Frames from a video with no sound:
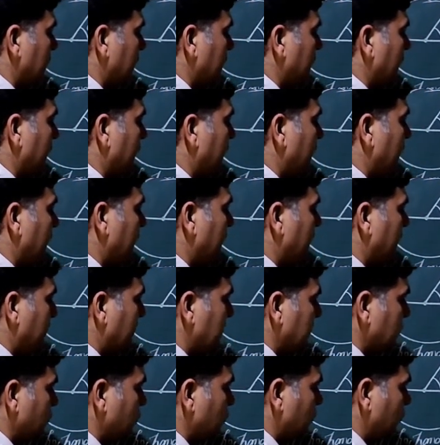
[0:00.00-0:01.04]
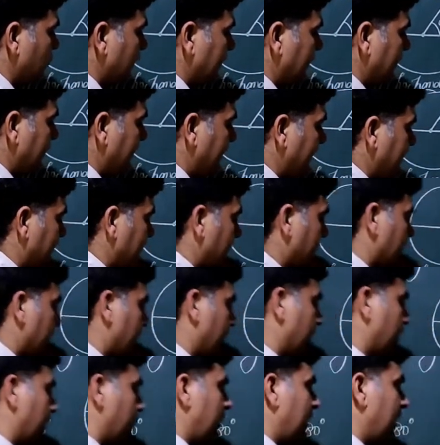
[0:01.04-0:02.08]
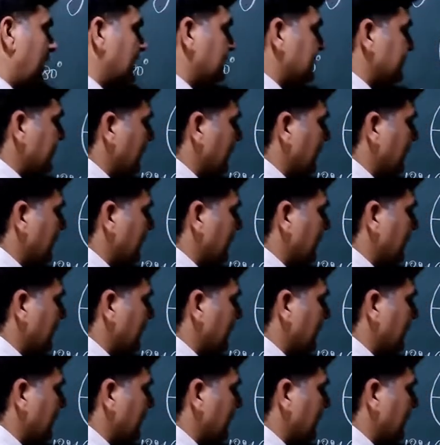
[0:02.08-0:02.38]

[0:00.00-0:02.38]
15 plus 2.5 means